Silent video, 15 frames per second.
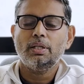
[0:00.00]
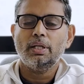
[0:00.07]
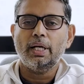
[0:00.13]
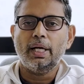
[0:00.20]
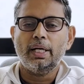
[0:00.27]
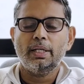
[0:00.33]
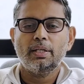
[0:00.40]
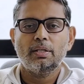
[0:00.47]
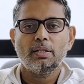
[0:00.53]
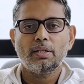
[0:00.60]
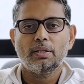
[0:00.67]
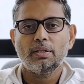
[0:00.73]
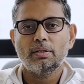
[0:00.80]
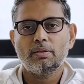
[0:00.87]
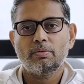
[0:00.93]
and
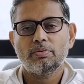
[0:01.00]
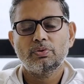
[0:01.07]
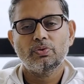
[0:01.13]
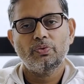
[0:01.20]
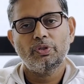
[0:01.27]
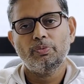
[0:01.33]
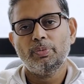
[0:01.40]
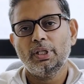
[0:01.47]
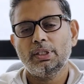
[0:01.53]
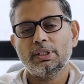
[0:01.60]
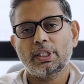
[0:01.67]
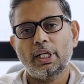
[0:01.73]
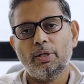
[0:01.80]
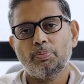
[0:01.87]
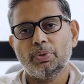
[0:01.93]
so we build
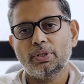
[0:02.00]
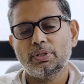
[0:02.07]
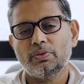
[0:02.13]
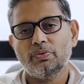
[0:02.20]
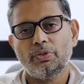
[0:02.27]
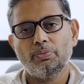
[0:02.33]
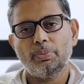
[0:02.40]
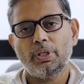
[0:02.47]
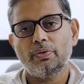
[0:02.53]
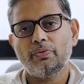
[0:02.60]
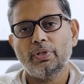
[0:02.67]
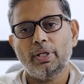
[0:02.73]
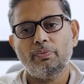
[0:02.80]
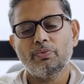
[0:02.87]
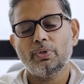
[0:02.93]
scrapers, we build
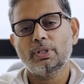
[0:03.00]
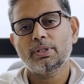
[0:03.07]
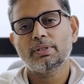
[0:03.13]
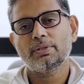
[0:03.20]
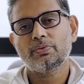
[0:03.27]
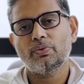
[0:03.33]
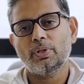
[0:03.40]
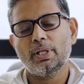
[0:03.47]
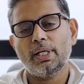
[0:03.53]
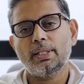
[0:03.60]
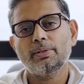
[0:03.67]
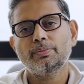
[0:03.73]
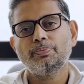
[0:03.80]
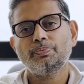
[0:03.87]
frameworks for that.